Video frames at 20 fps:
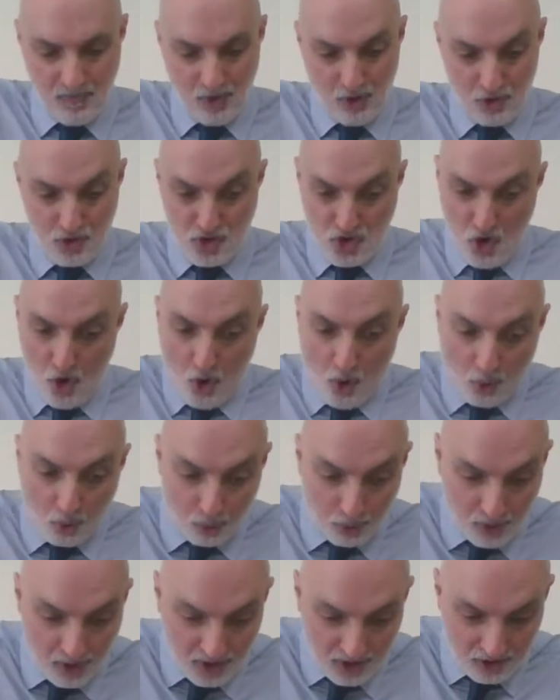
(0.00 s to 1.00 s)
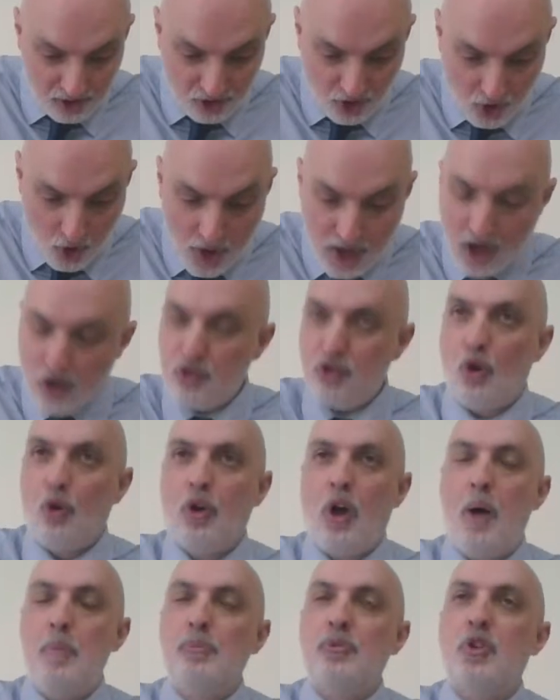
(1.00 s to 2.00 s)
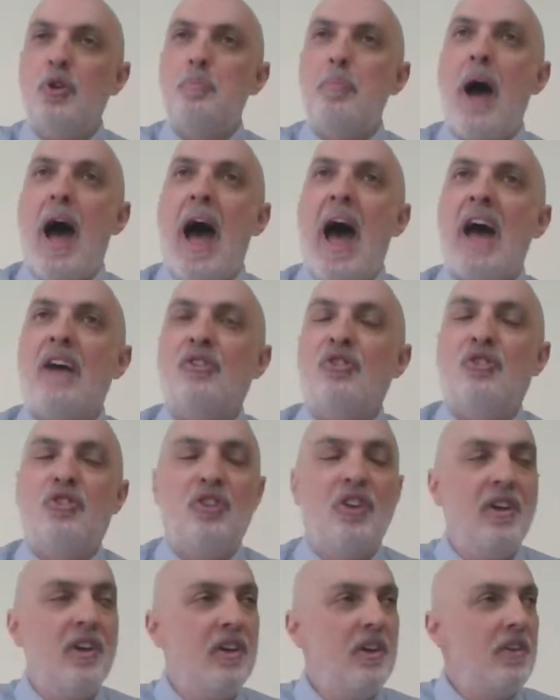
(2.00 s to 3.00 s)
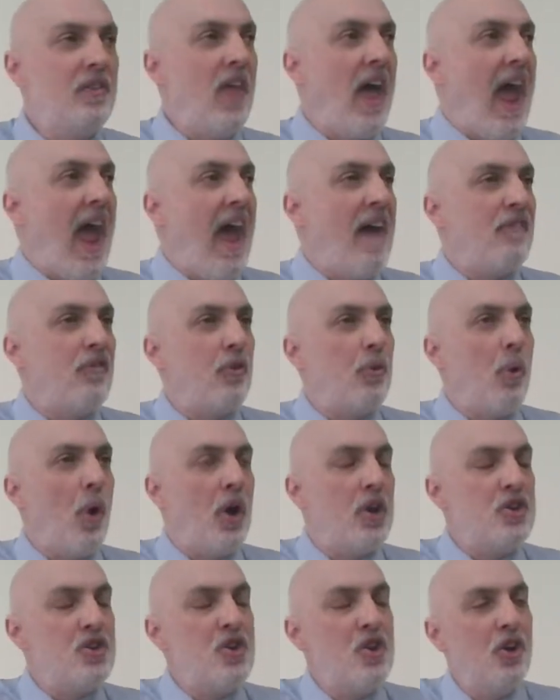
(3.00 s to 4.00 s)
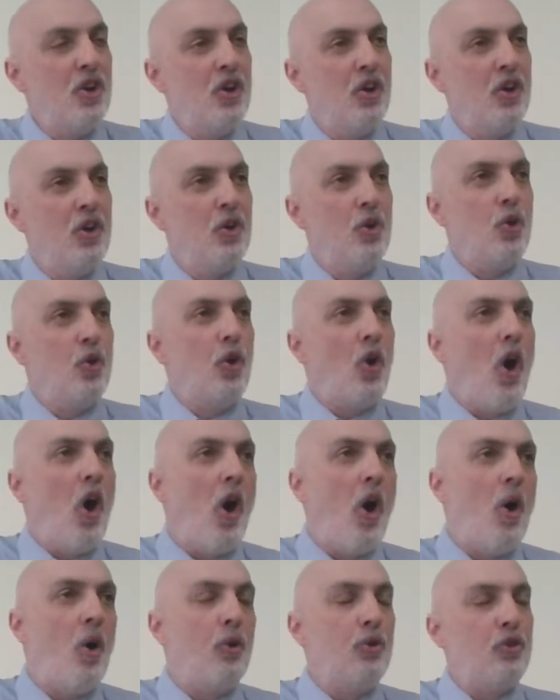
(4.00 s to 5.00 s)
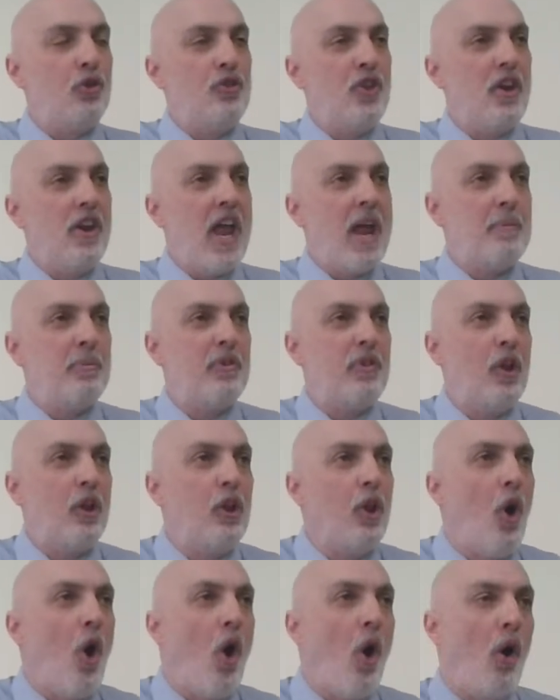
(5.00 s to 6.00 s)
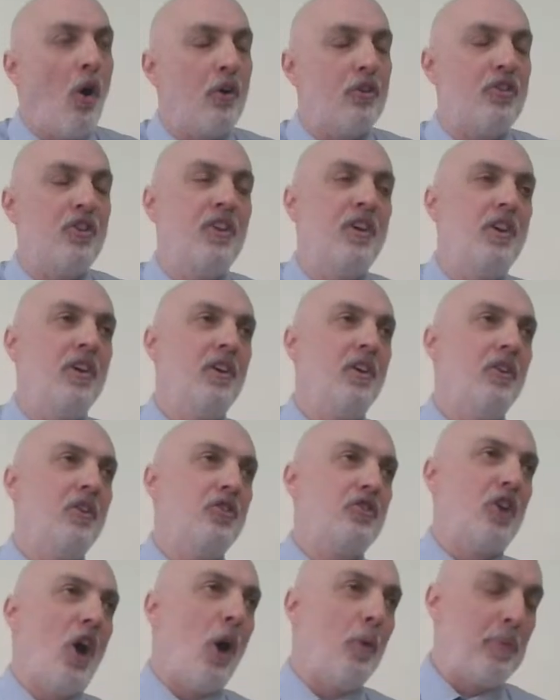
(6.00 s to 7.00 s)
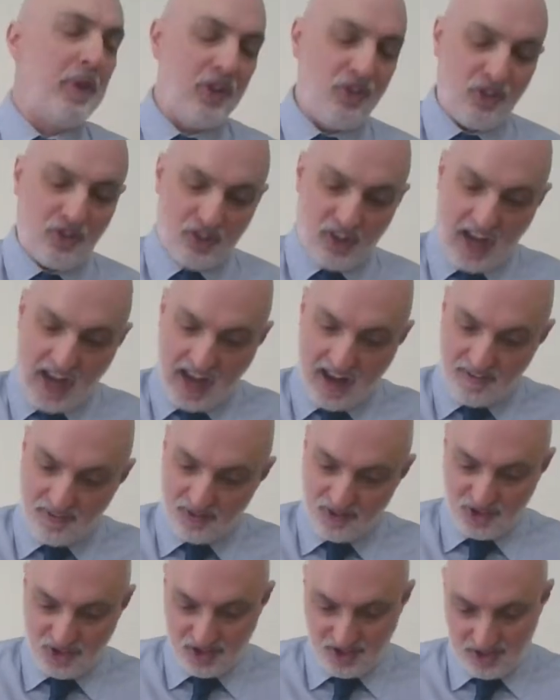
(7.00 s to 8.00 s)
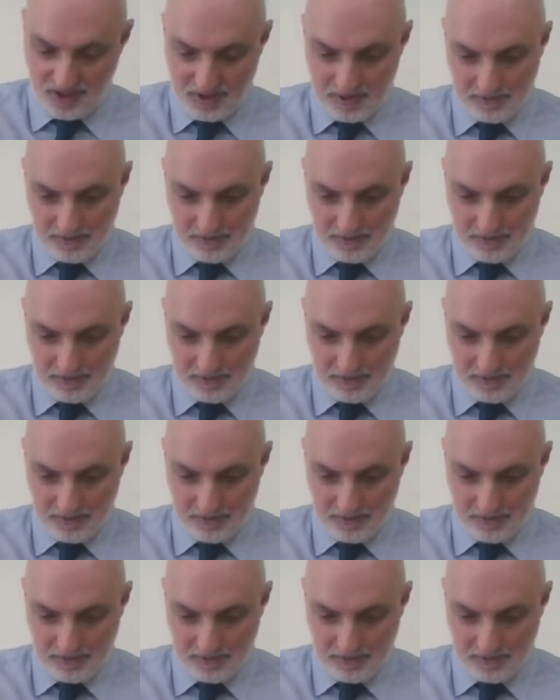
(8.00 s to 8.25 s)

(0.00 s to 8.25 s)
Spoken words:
Joel 2, and it shall come to pass that everyone who calls on the name of the Lord shall be saved.